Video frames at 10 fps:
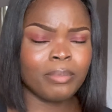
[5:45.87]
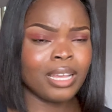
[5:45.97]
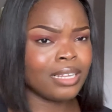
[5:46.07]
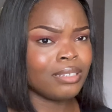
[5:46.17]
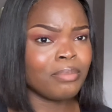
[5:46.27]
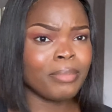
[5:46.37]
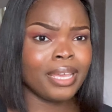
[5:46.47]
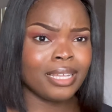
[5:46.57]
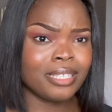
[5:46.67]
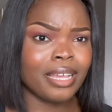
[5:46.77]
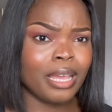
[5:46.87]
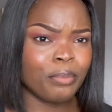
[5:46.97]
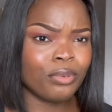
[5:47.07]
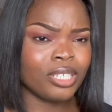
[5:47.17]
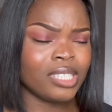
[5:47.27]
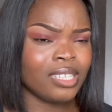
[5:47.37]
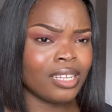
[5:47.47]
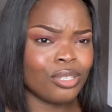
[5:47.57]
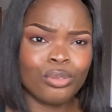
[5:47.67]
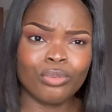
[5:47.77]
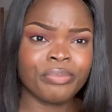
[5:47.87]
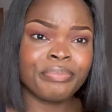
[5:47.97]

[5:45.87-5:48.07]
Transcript: And my hair is a high porosity hair, so